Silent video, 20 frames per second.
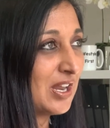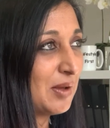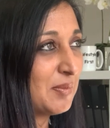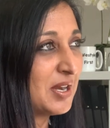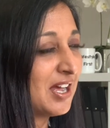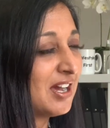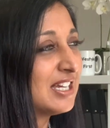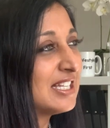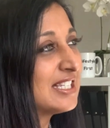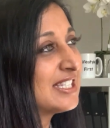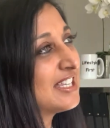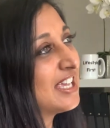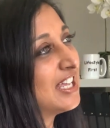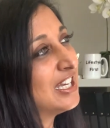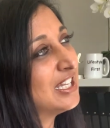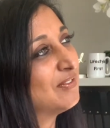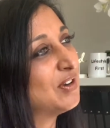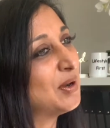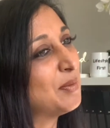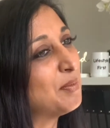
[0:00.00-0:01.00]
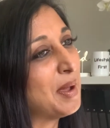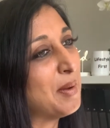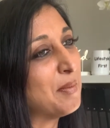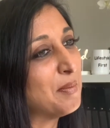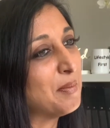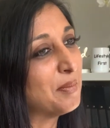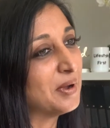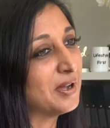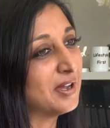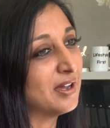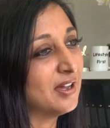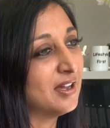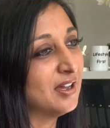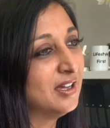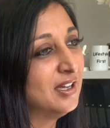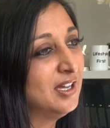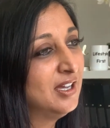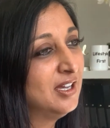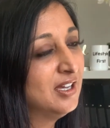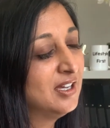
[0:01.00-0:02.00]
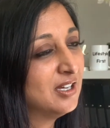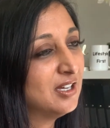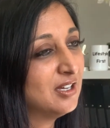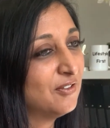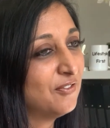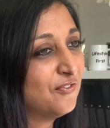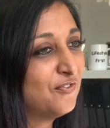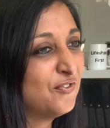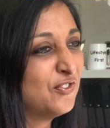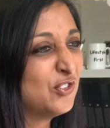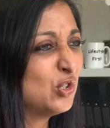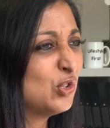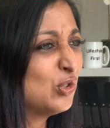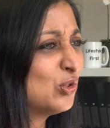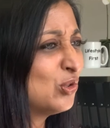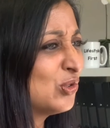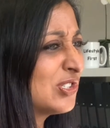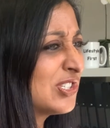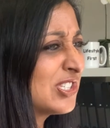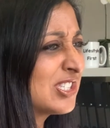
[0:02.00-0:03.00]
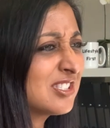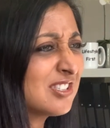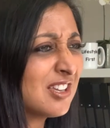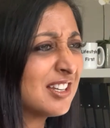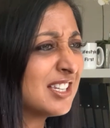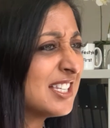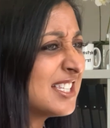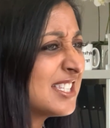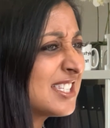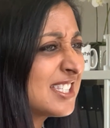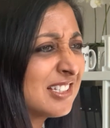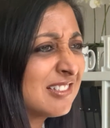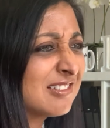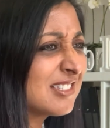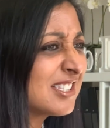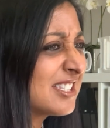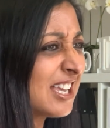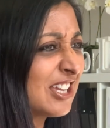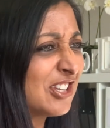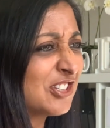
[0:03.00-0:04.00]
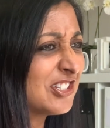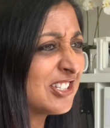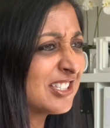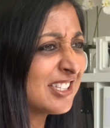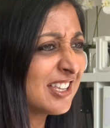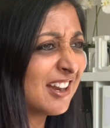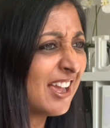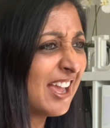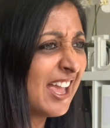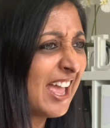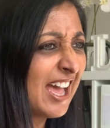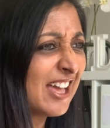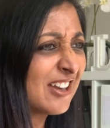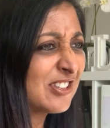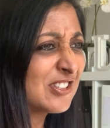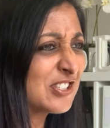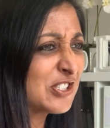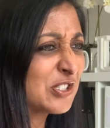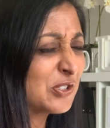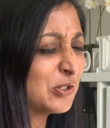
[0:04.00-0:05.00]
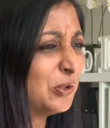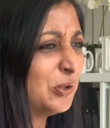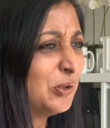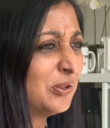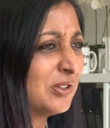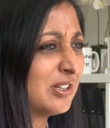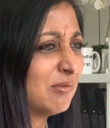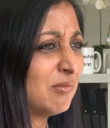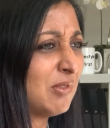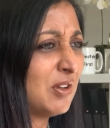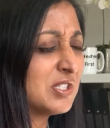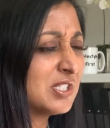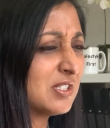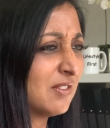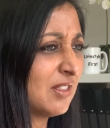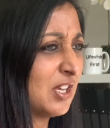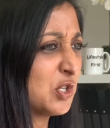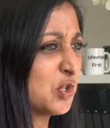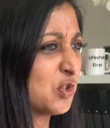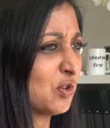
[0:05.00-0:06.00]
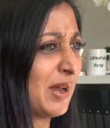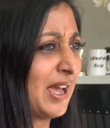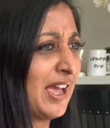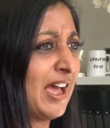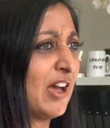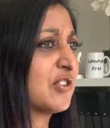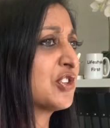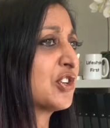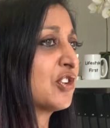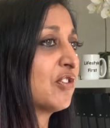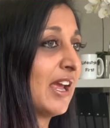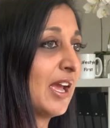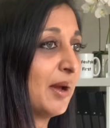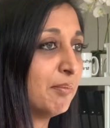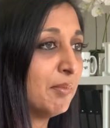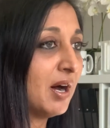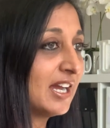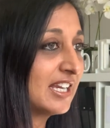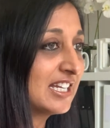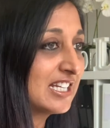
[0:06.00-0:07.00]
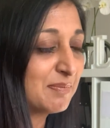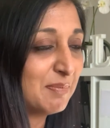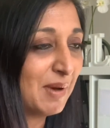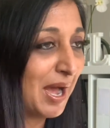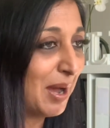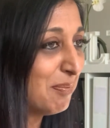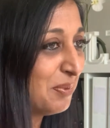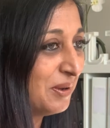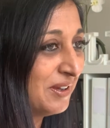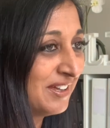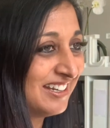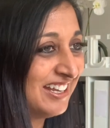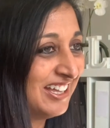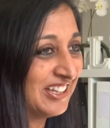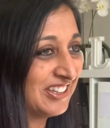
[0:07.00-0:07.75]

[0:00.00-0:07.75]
I mean, I certainly remember a few study skills sessions that I had at school, and most of those are about how to create a mind map and